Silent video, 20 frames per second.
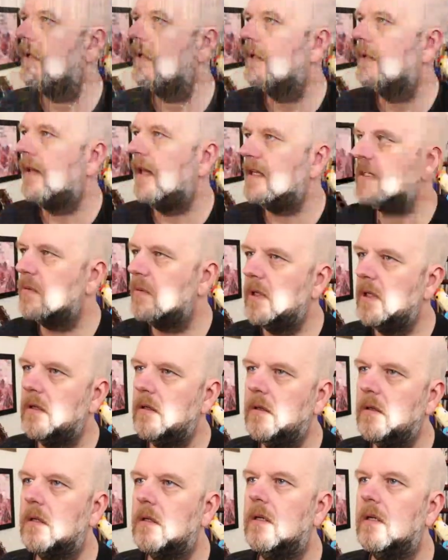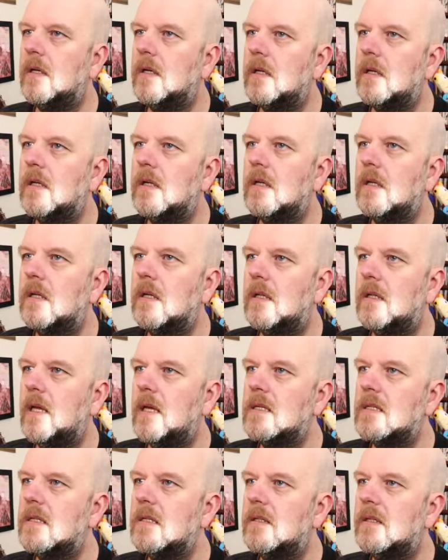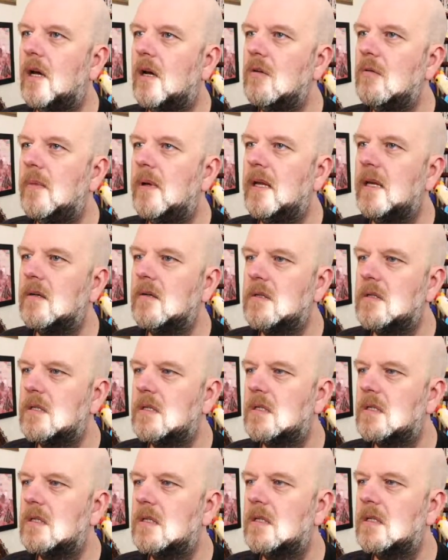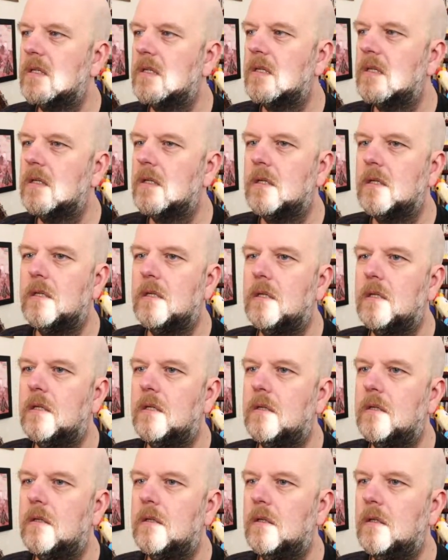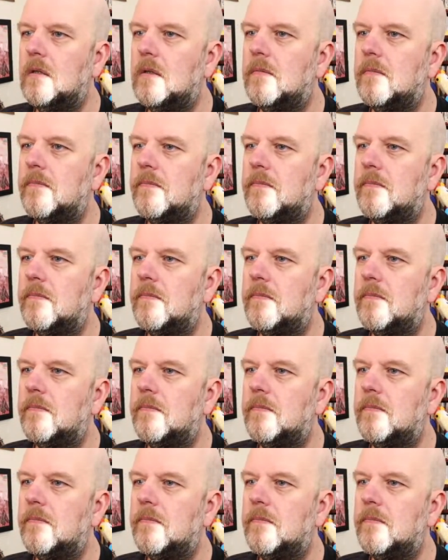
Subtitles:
That's what it looked like. That's the Dome House, right?